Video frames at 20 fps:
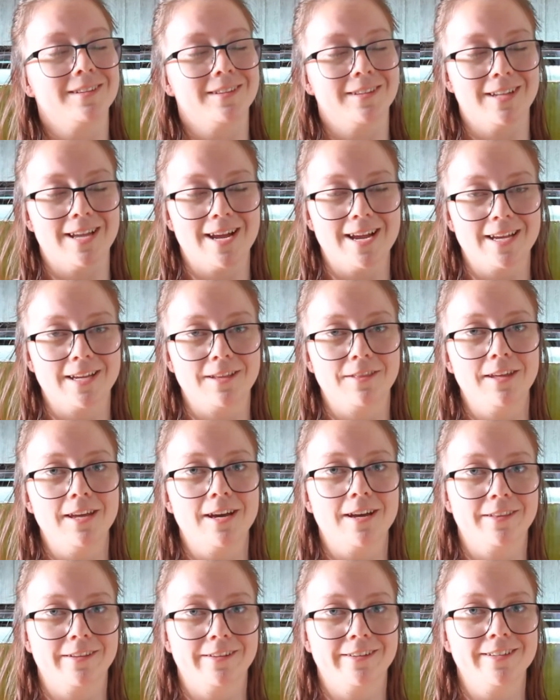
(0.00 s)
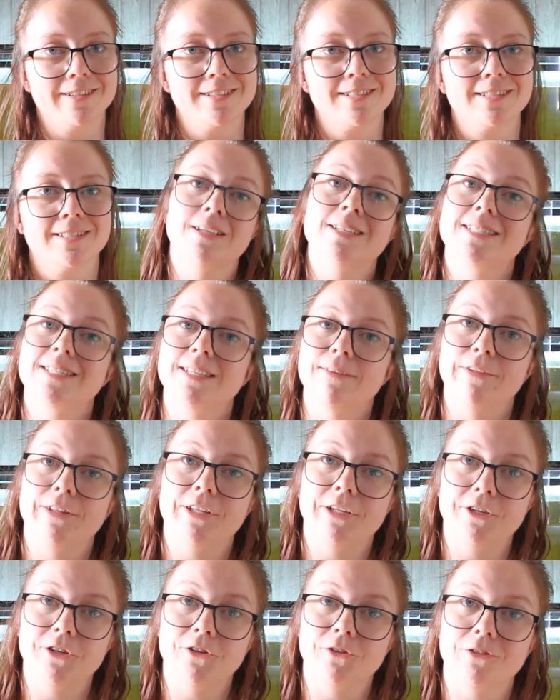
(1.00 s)
like the others.
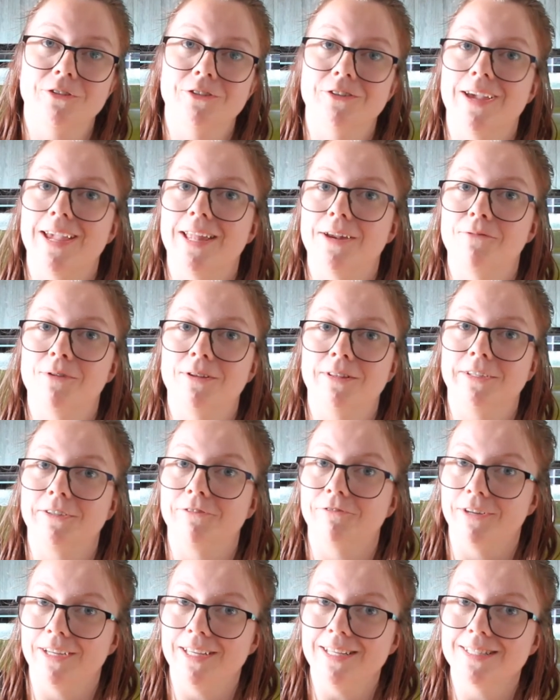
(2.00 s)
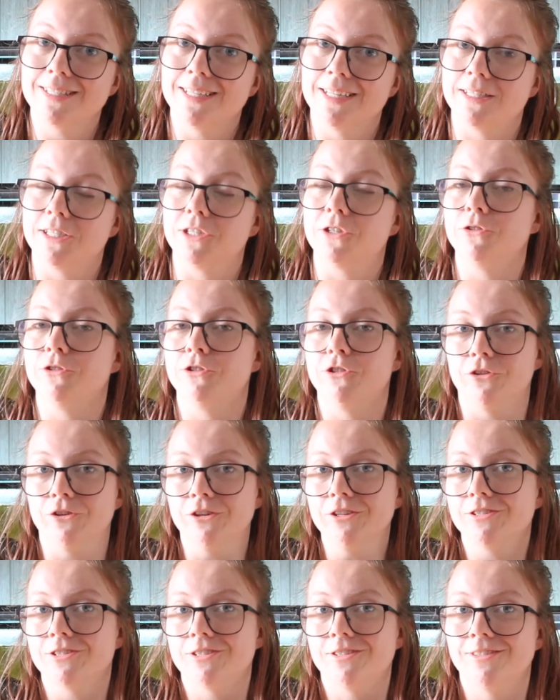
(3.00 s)
72 to 81 degrees is a good
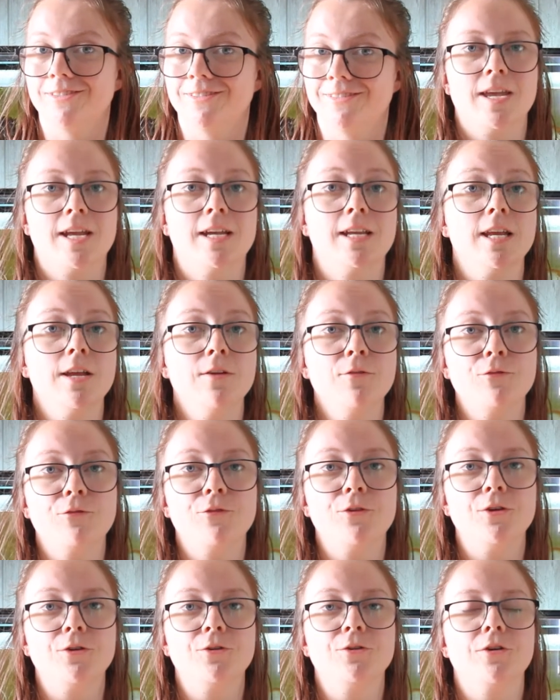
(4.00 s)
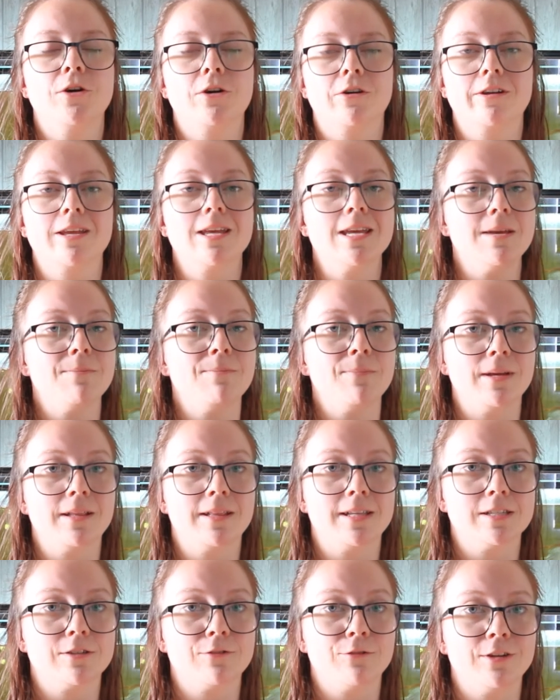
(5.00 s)
choice. And if you are keeping
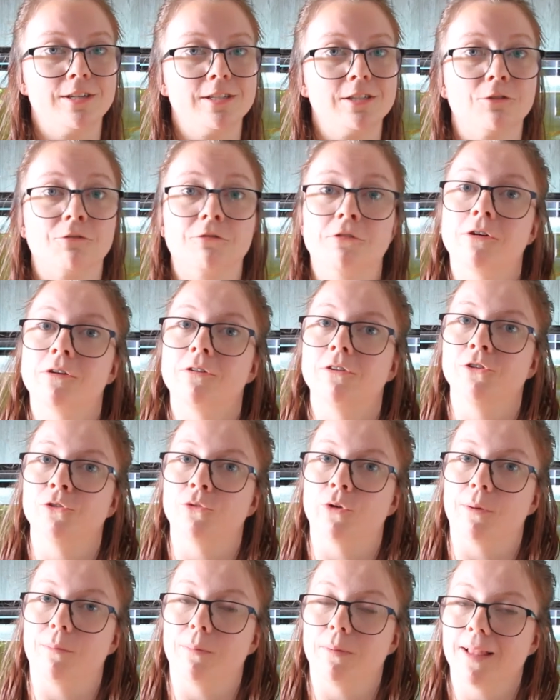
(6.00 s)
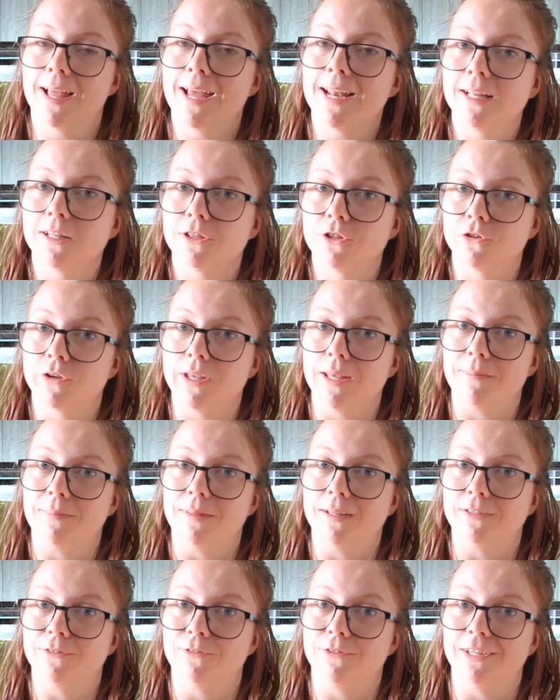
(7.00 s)
this fish or you are planning to keep
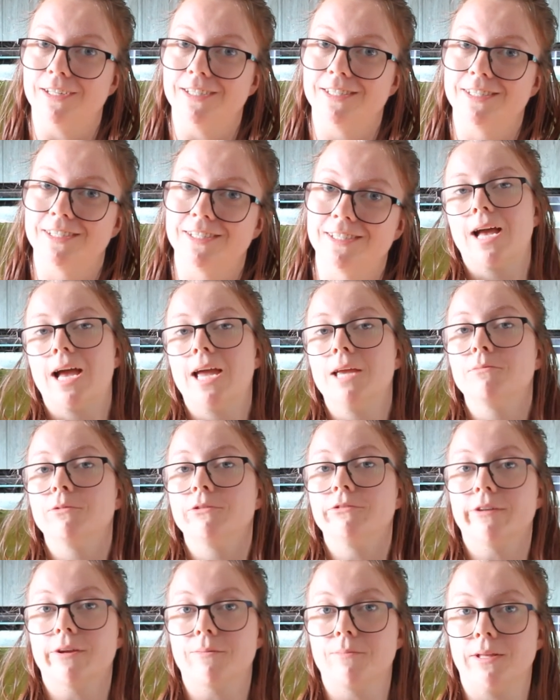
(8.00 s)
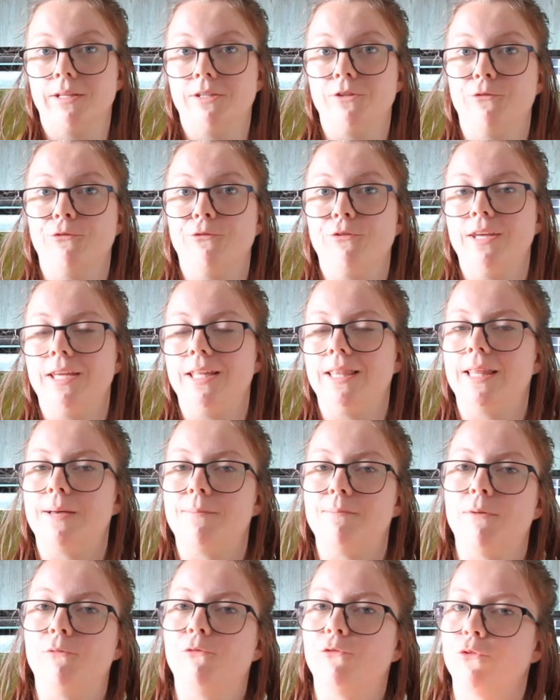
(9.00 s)
this fish, I would recommend to feed them
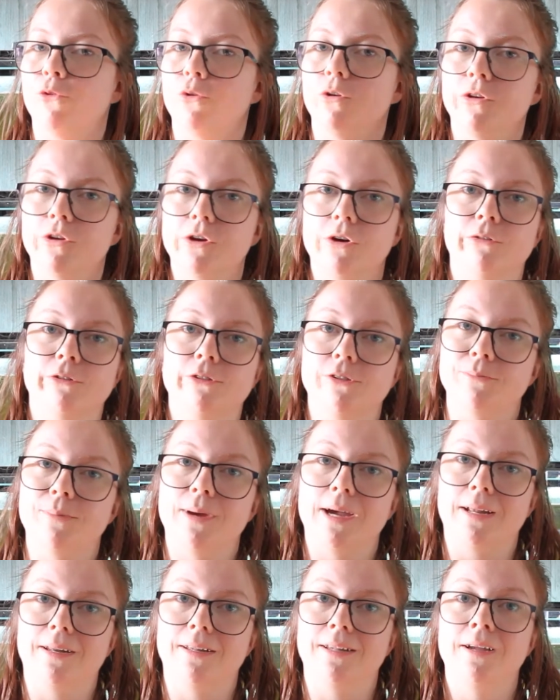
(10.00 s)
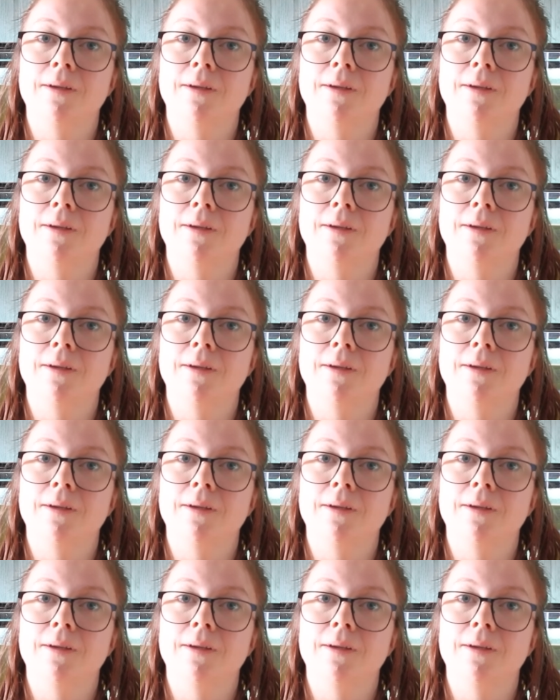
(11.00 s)
before you go to bed